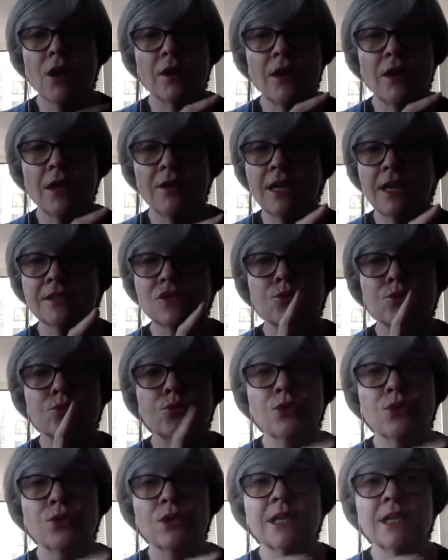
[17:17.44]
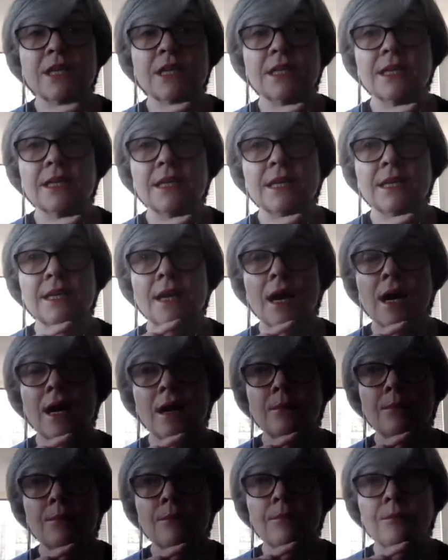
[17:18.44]
it's really
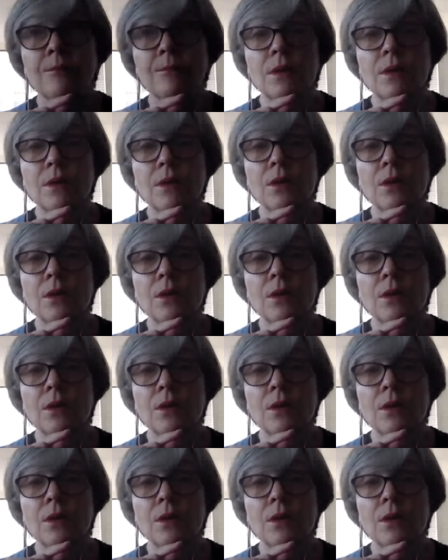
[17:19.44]
um,